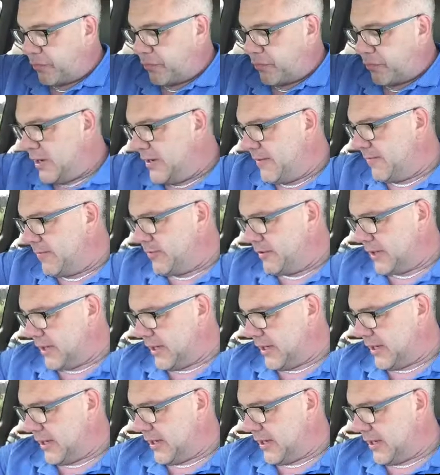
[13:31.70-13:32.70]
Right? Okay.
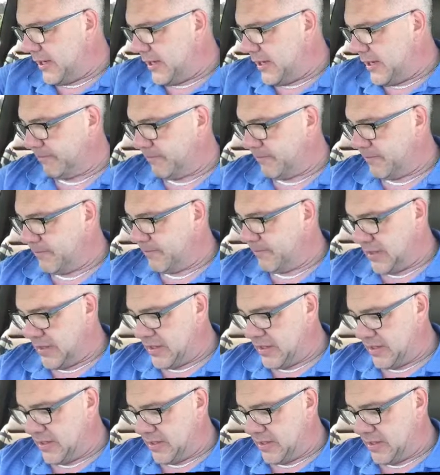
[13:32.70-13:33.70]

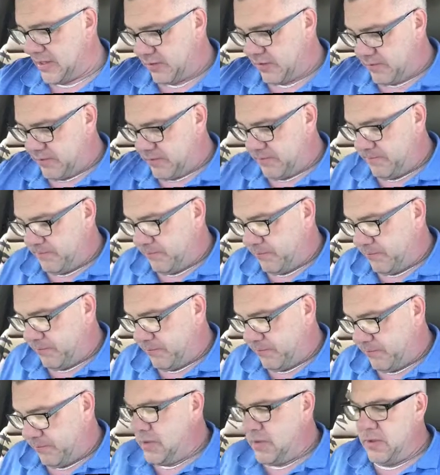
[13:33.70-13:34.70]
There we go.
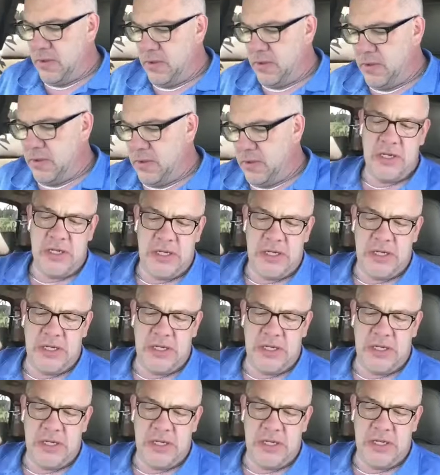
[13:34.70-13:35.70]
Now you can
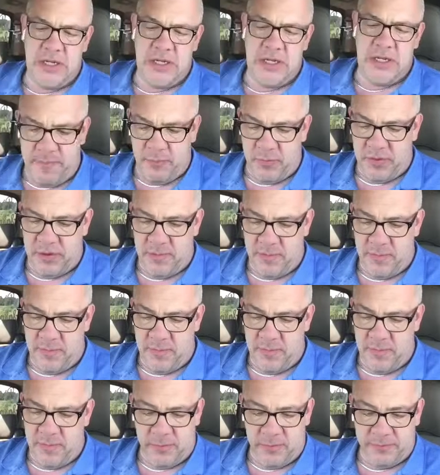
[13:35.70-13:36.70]
actually tap on the
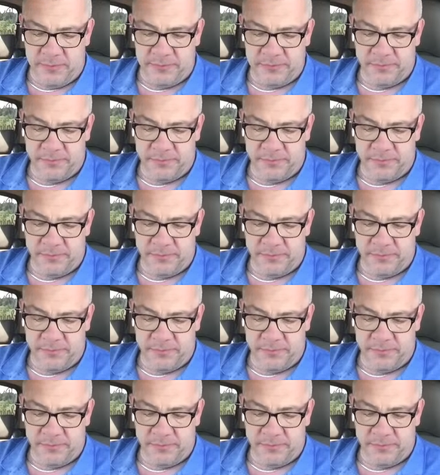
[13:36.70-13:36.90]
map